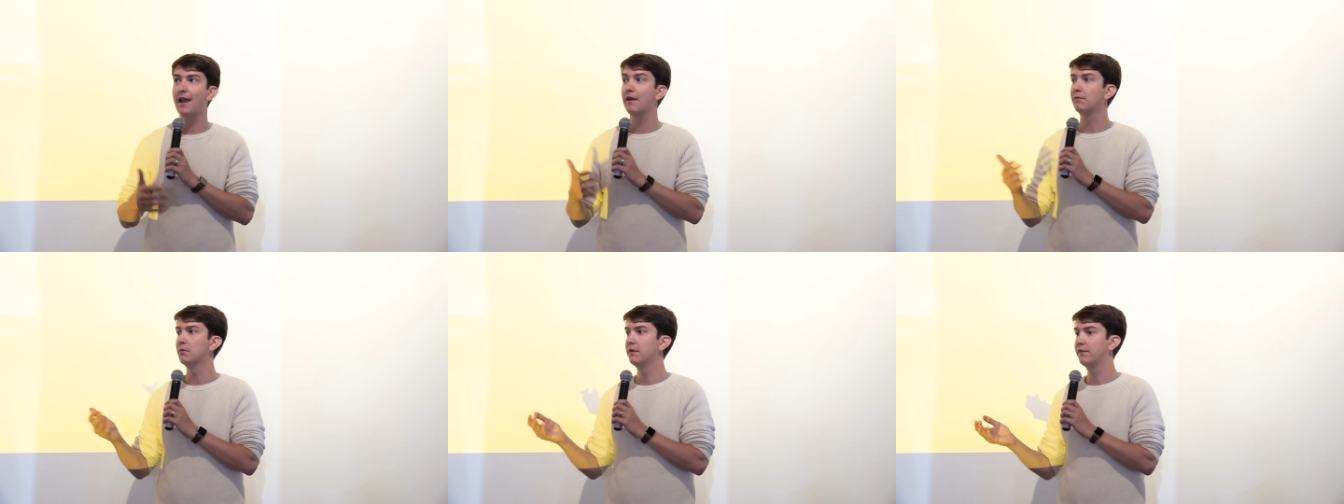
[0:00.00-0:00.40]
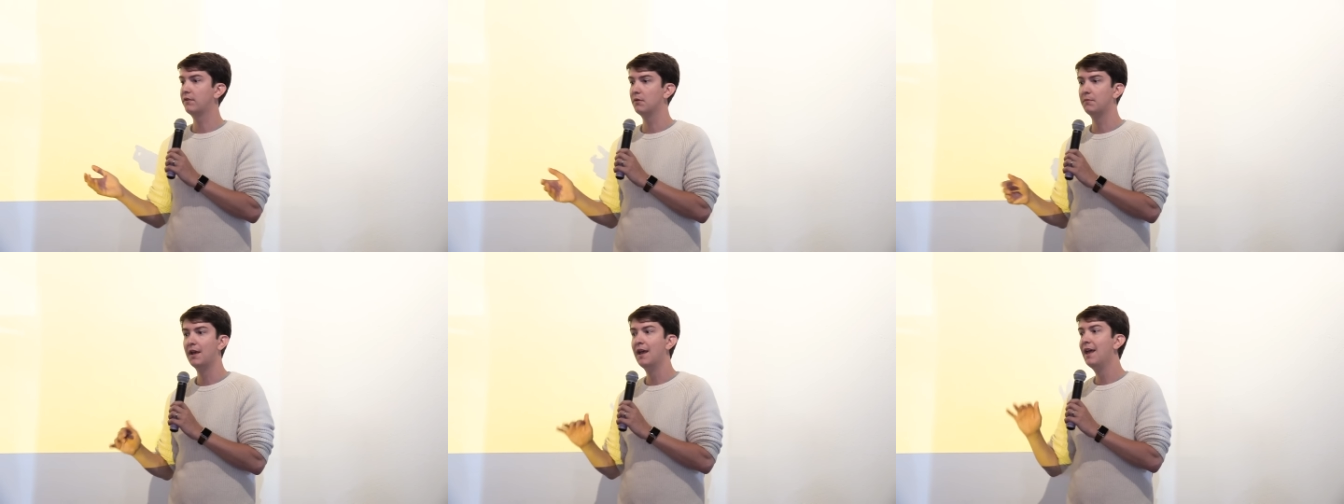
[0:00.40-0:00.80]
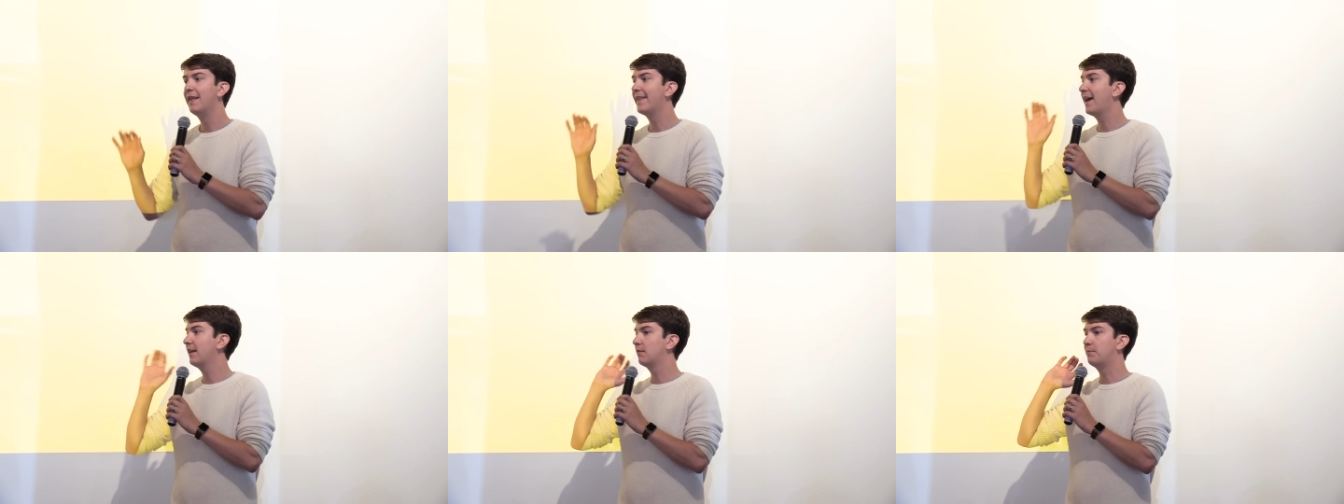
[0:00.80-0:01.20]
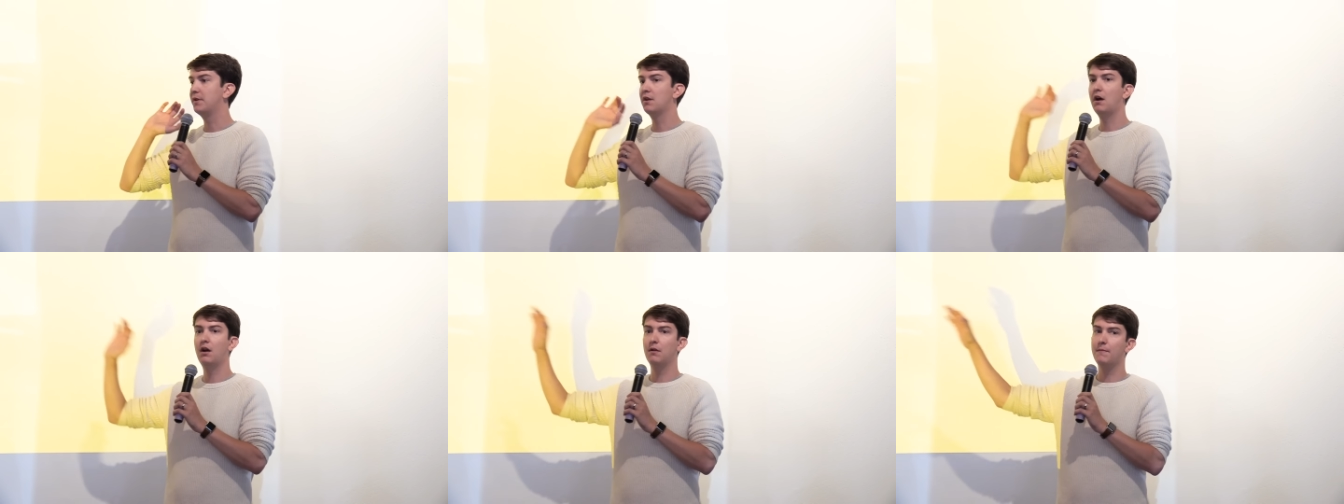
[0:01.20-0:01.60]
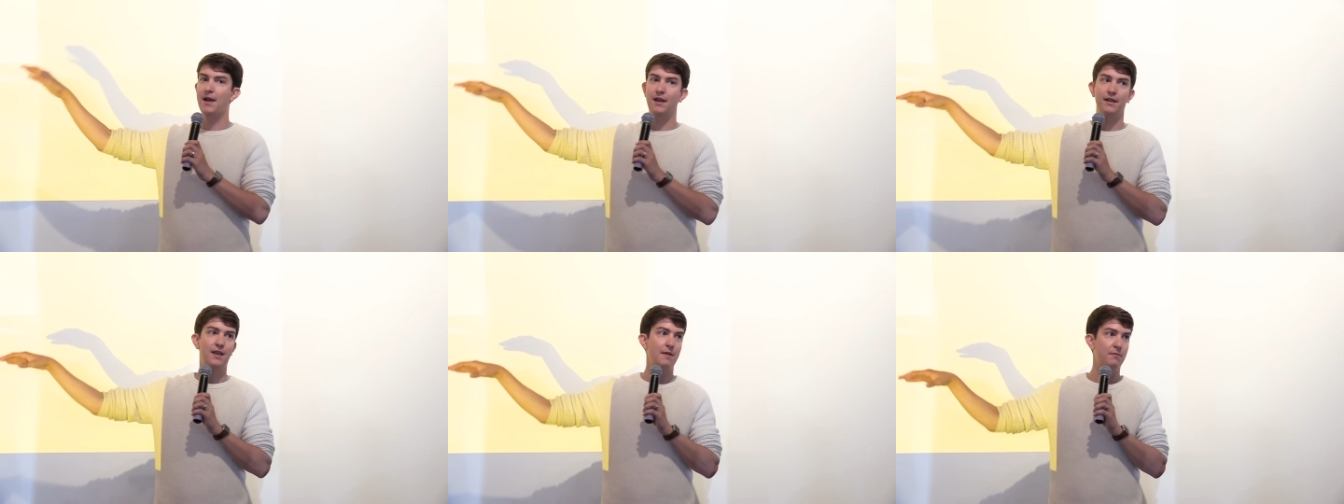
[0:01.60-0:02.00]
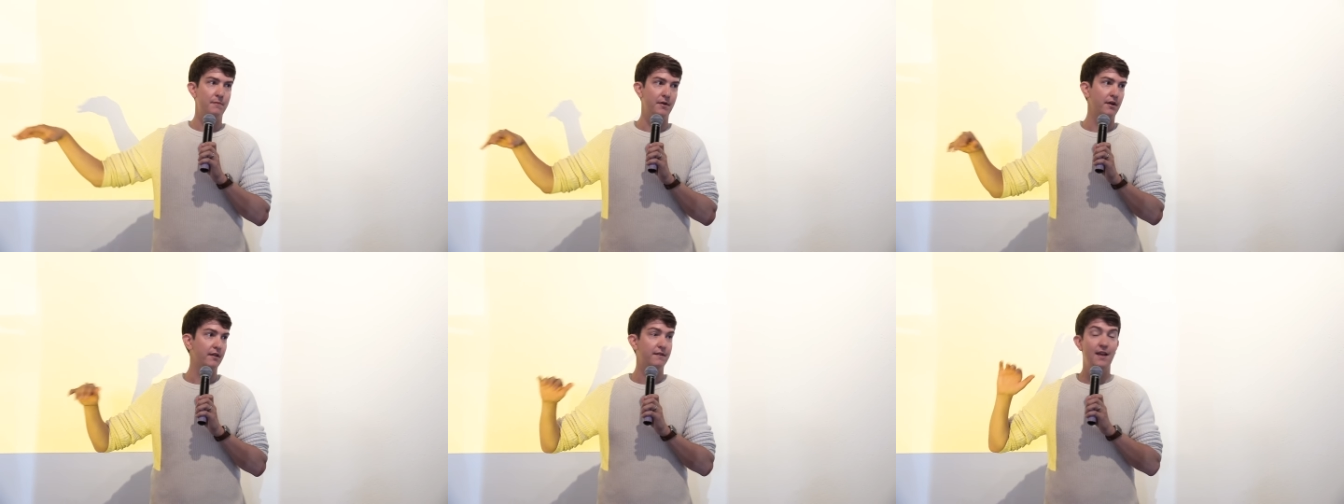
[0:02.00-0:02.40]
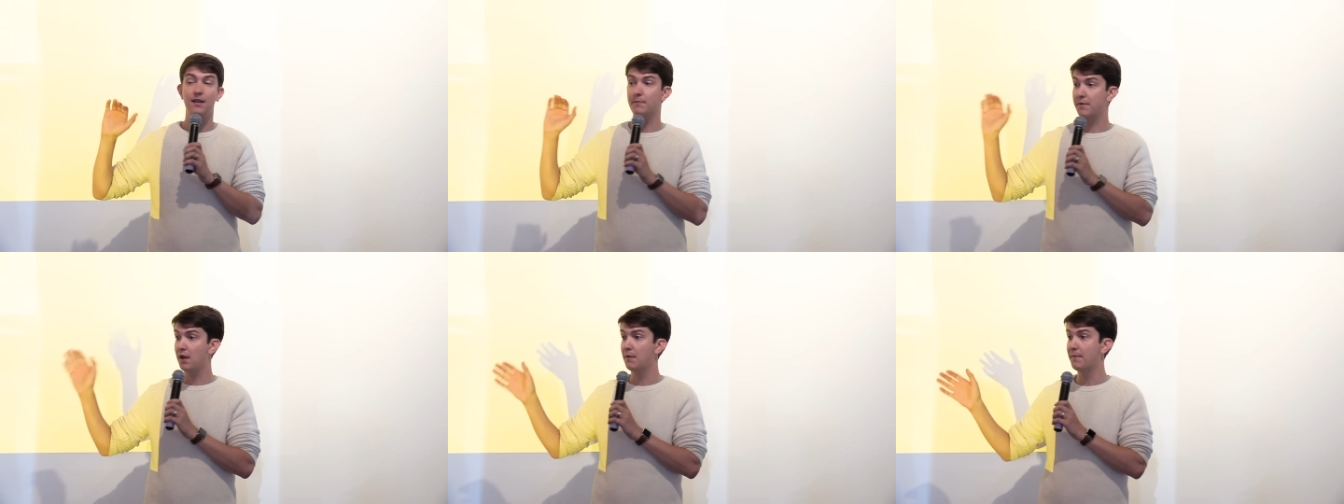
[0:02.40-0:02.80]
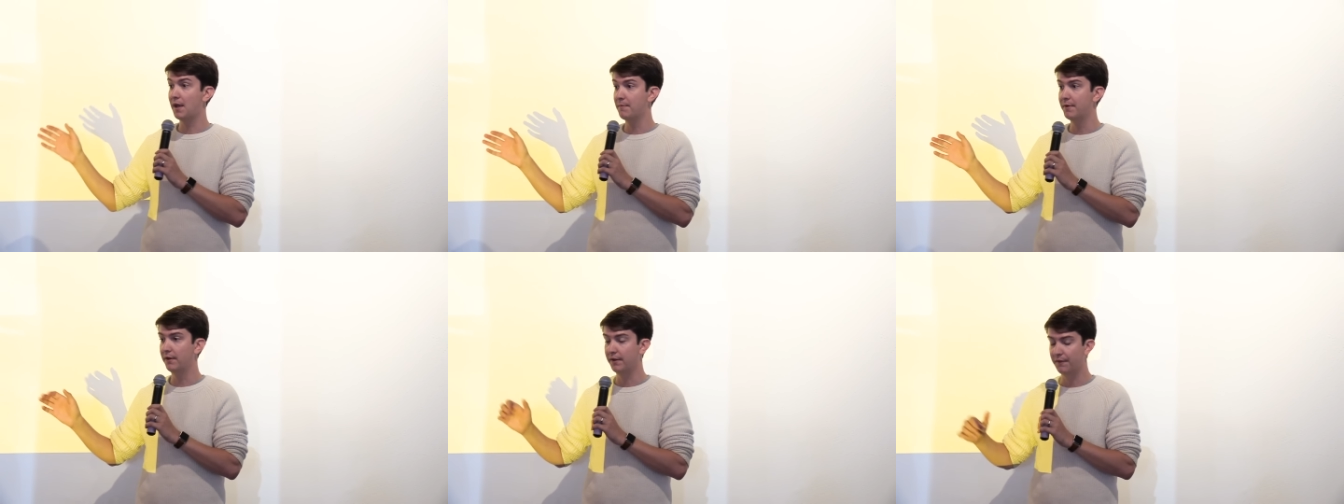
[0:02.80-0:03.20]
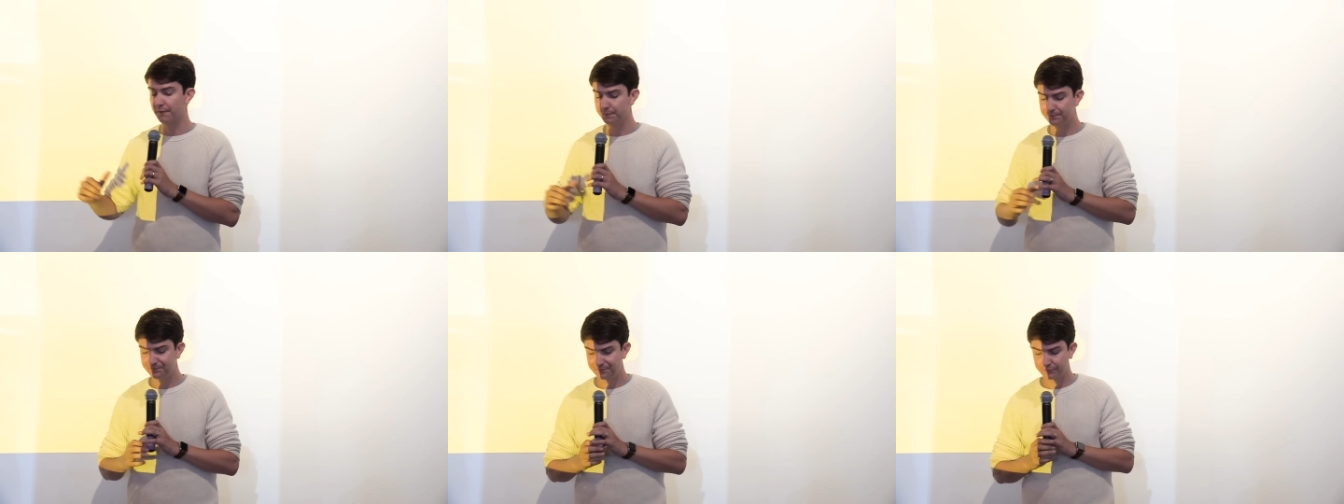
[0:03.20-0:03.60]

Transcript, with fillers: everyone assumed that is beyond my capabilities. That is beyond my abilities.